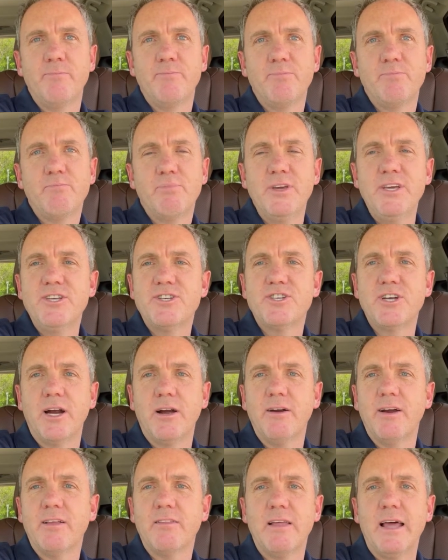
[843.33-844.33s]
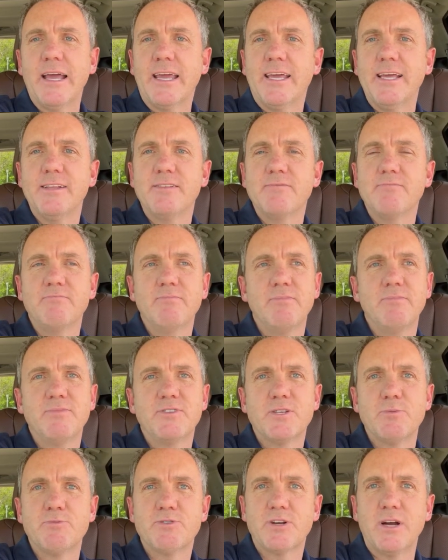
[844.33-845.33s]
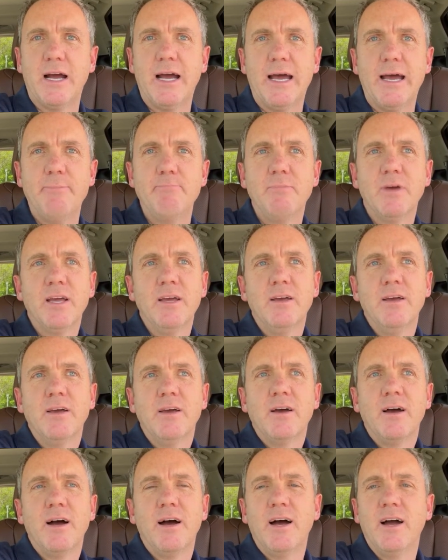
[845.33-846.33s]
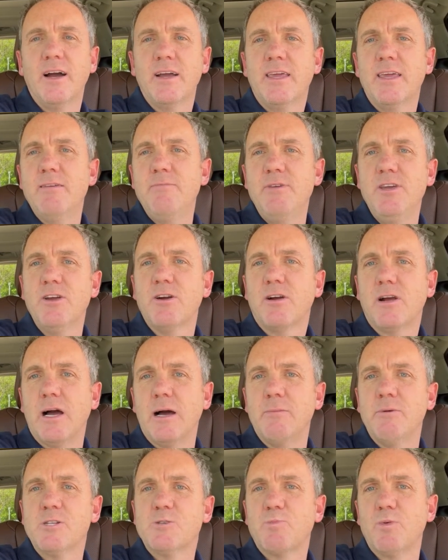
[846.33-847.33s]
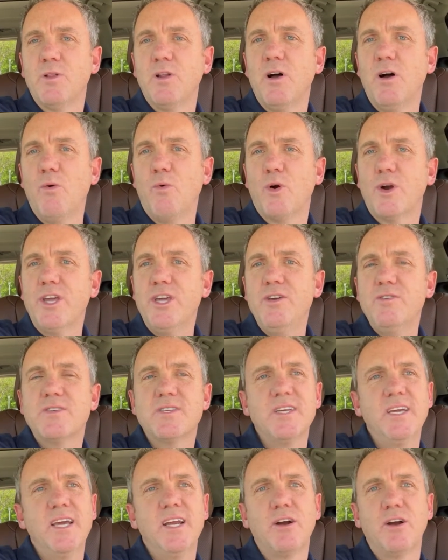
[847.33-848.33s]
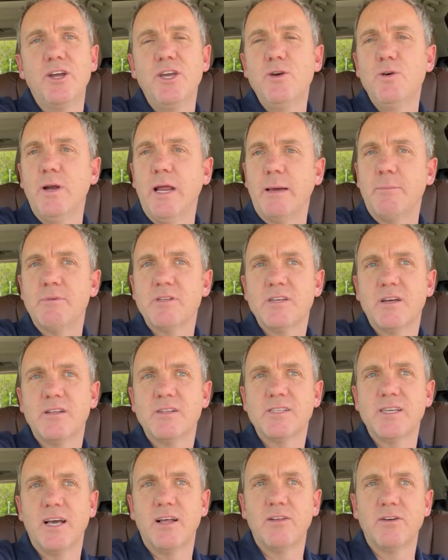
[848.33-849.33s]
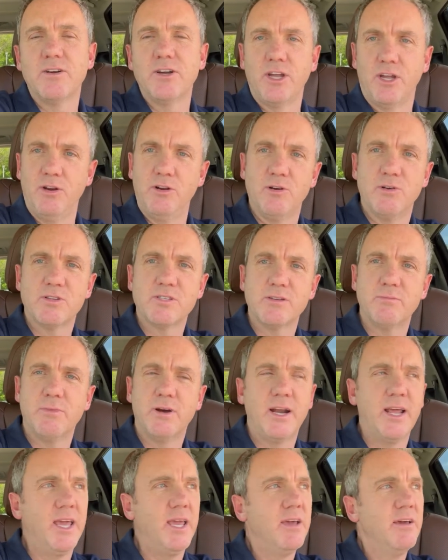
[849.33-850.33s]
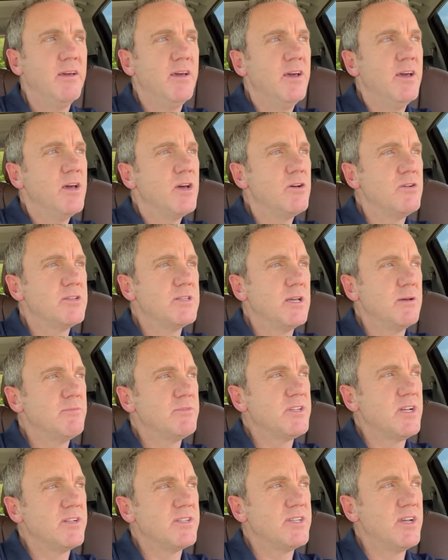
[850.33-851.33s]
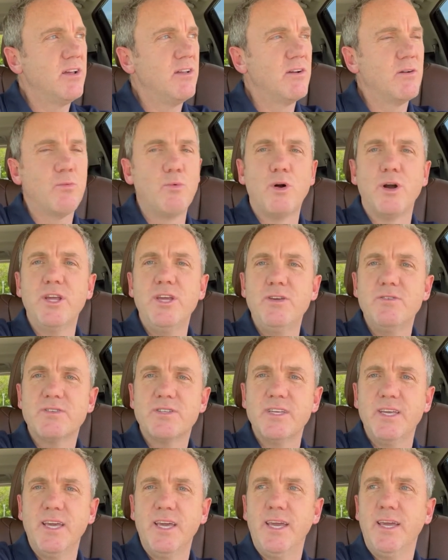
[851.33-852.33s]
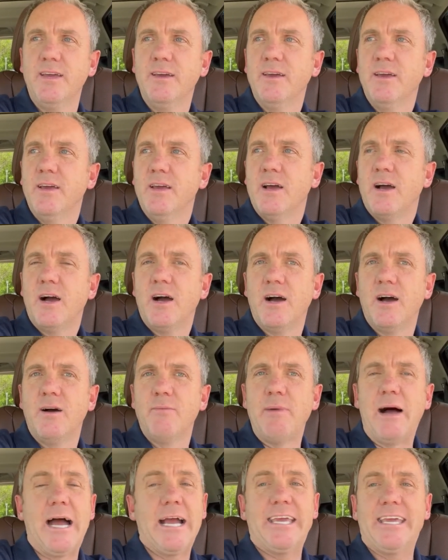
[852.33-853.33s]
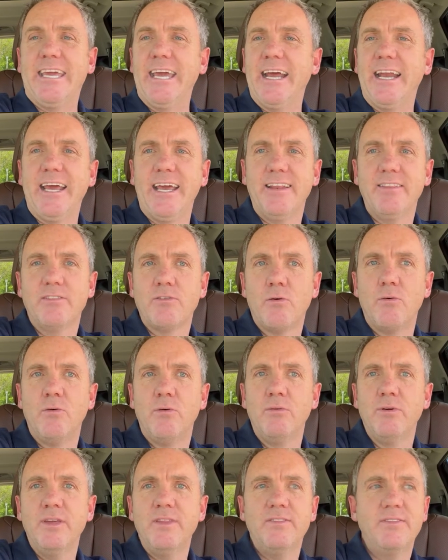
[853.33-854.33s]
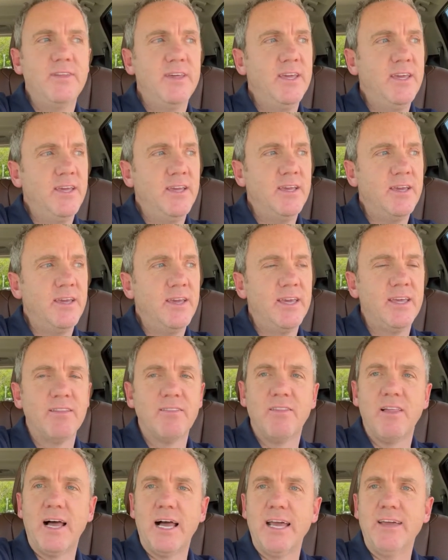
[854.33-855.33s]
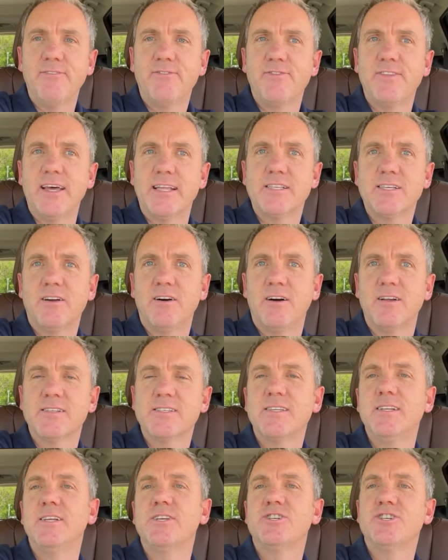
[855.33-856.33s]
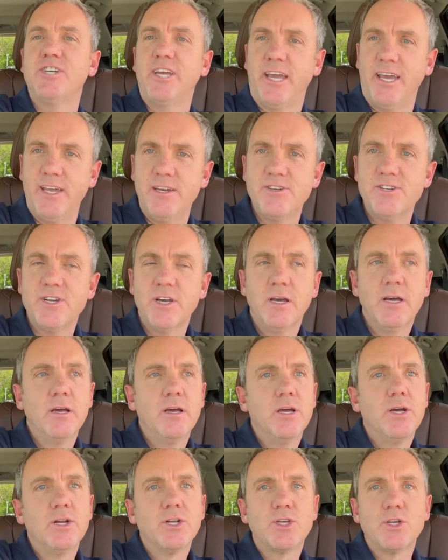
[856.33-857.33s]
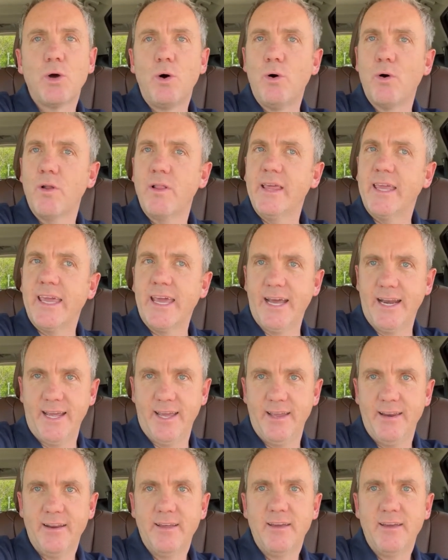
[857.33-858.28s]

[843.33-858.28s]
please share it, like it, subscribe. Give me your comments below. What are you seeing? Are you an Amazon seller? Do you know somebody who's an Amazon seller? What are you seeing? I get it. The only thing in life that's constant is change. Totally get it.